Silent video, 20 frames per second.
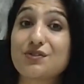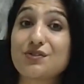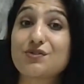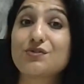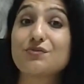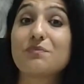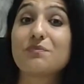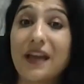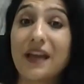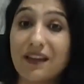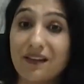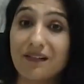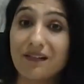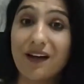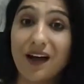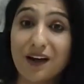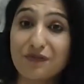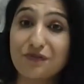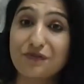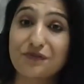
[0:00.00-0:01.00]
to my
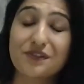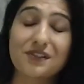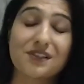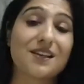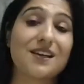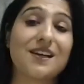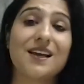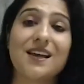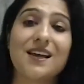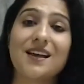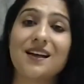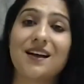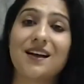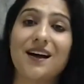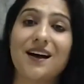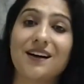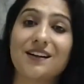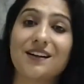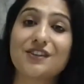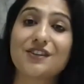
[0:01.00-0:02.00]
craft,
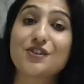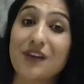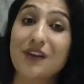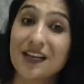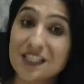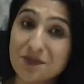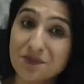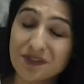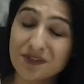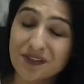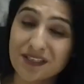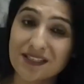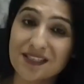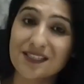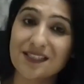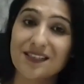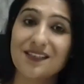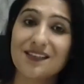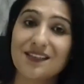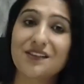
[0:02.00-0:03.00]

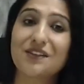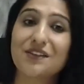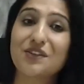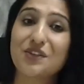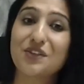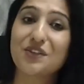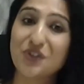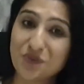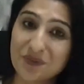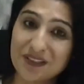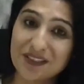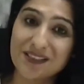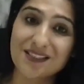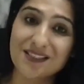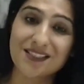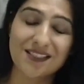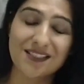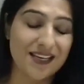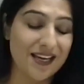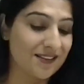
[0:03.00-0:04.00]
transparency,
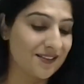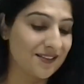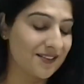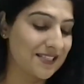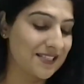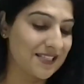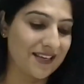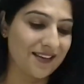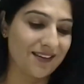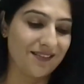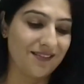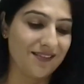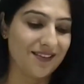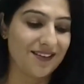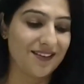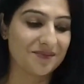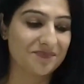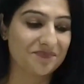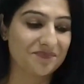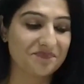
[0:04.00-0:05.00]
humility, and staying
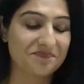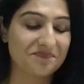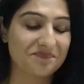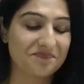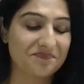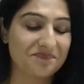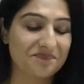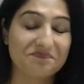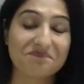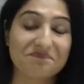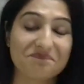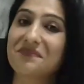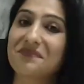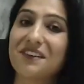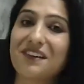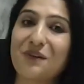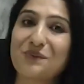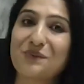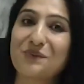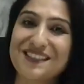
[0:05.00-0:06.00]

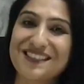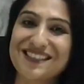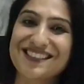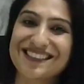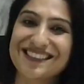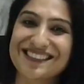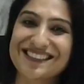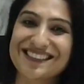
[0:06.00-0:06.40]
grounded.